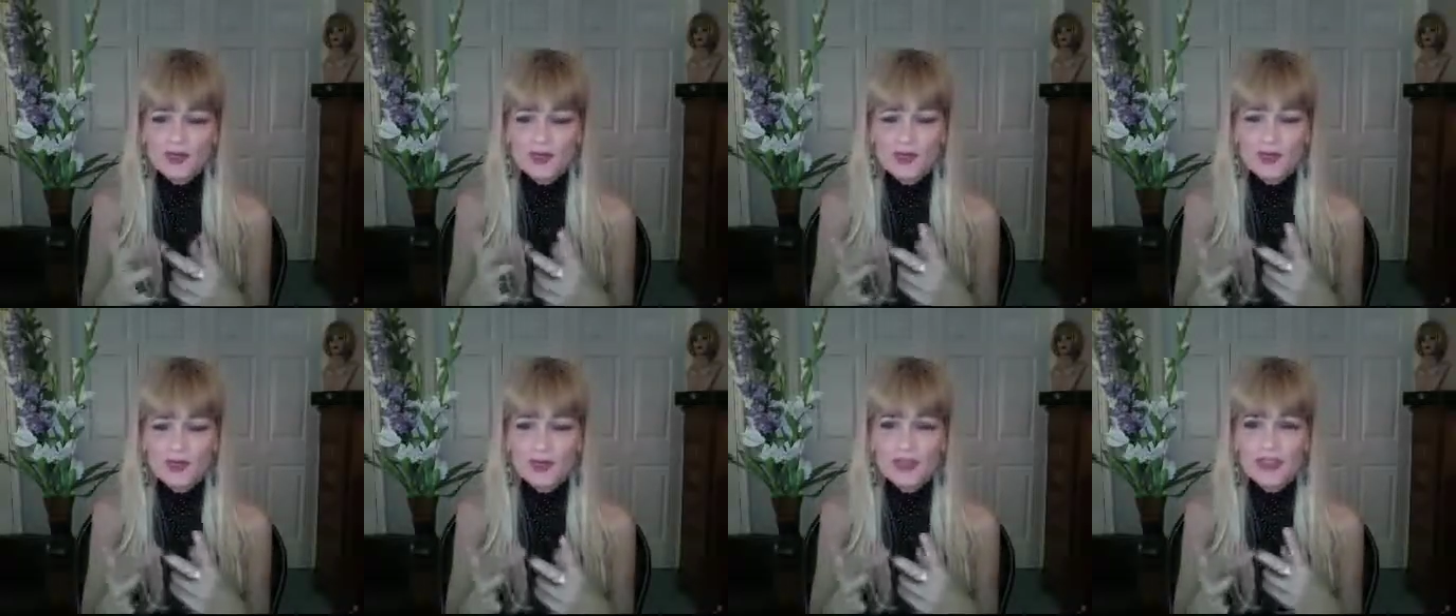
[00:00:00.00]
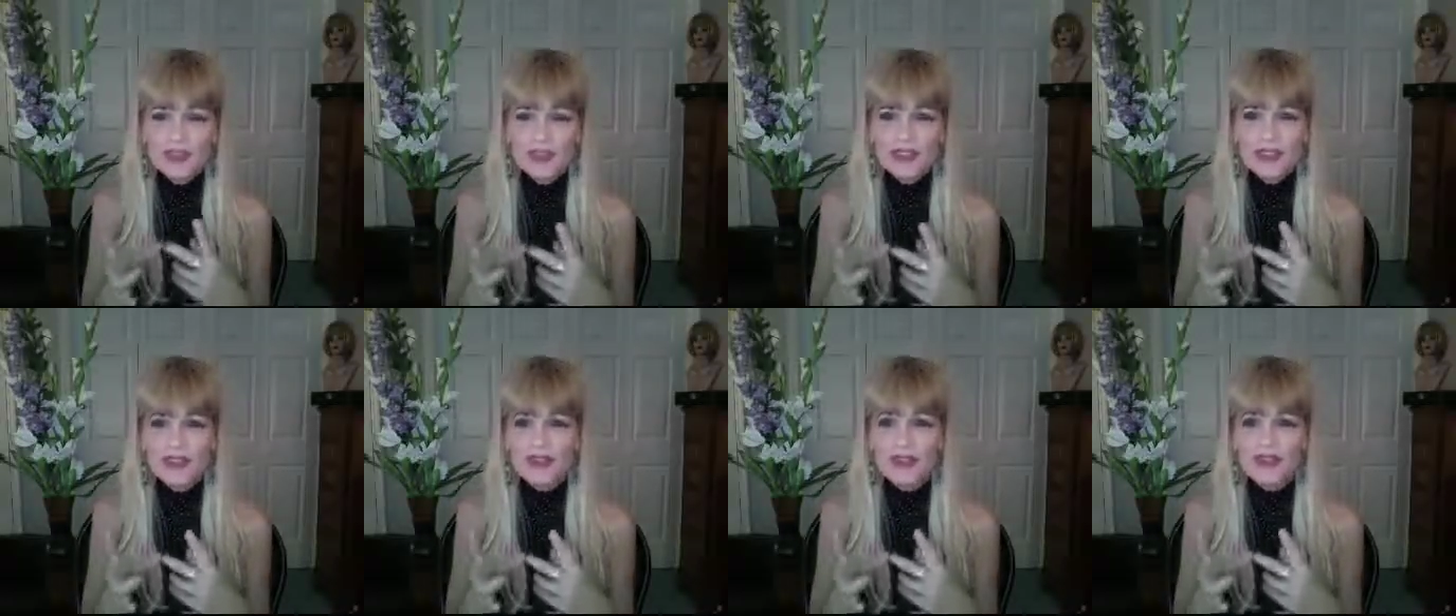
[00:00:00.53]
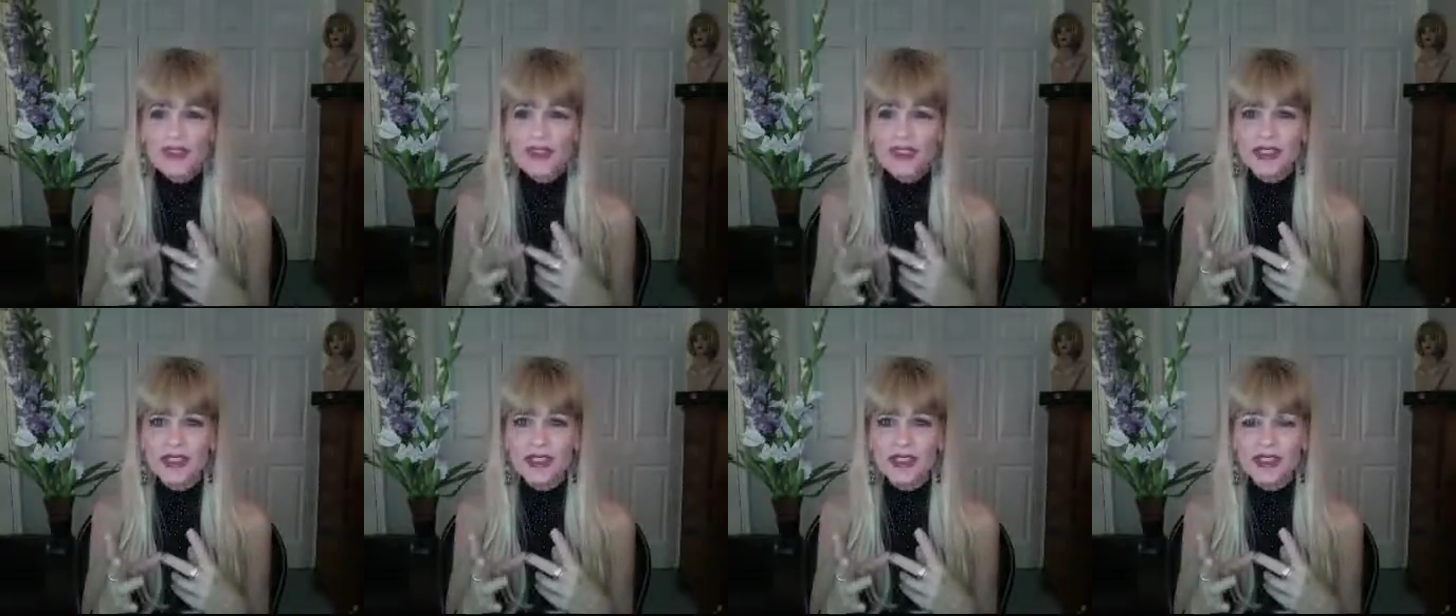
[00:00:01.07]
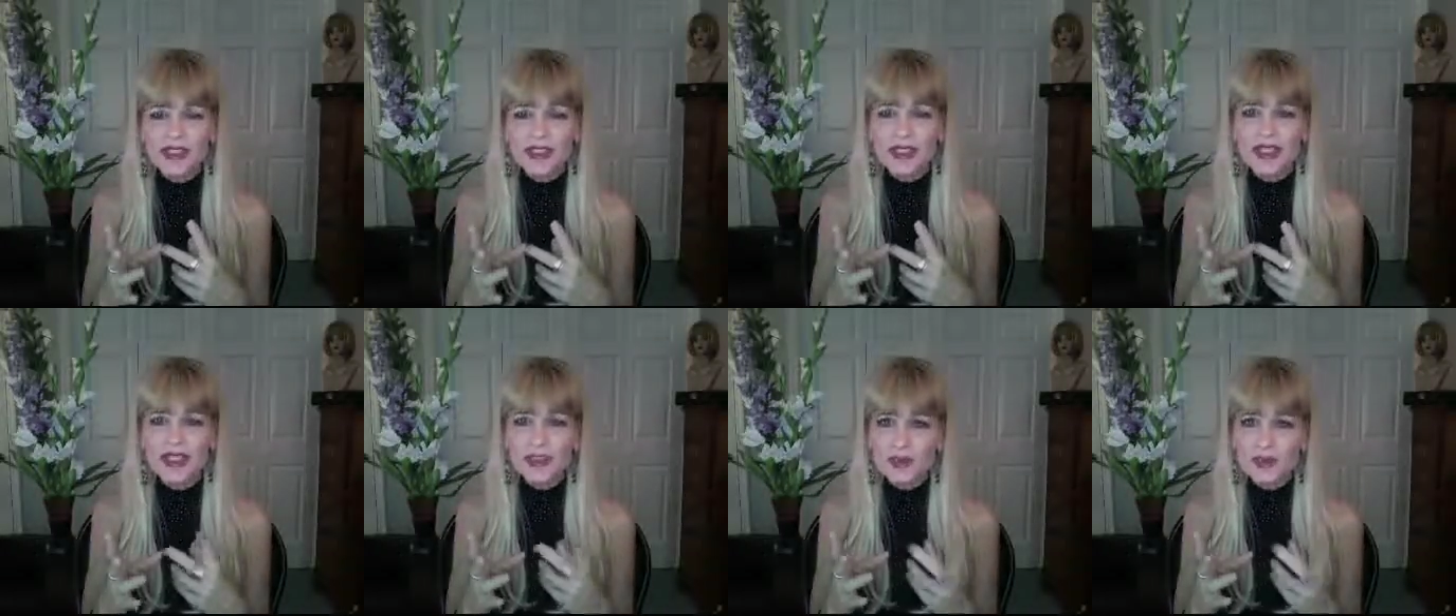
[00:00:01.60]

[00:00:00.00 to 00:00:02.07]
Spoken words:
With Rejuvenate, you're going to find, and I'm